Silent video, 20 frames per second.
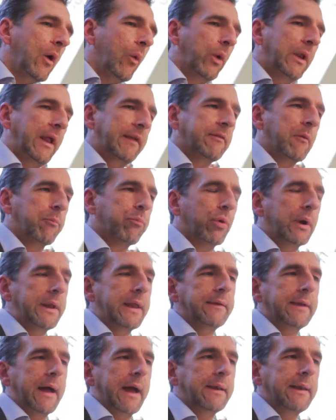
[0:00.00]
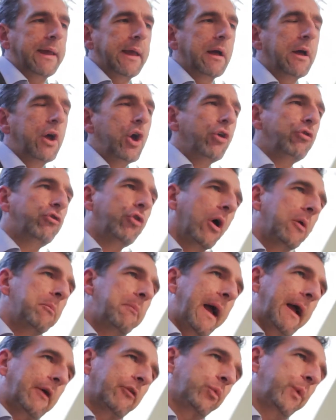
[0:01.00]
Well, that's a brilliant idea. John
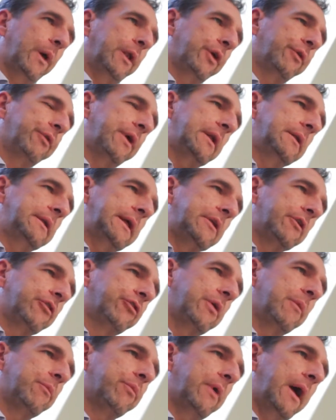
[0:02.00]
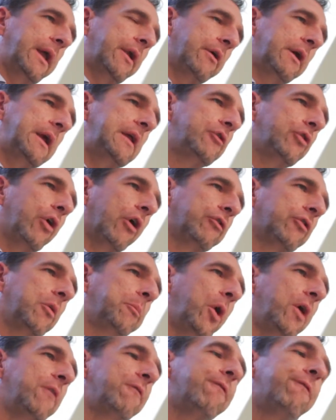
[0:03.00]
Maxwell, a great leadership writer, he talks
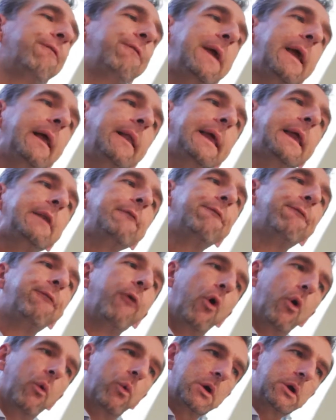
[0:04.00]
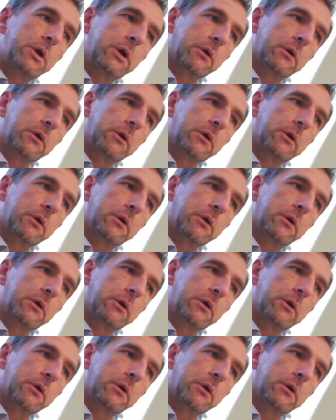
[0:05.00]
about failing forward.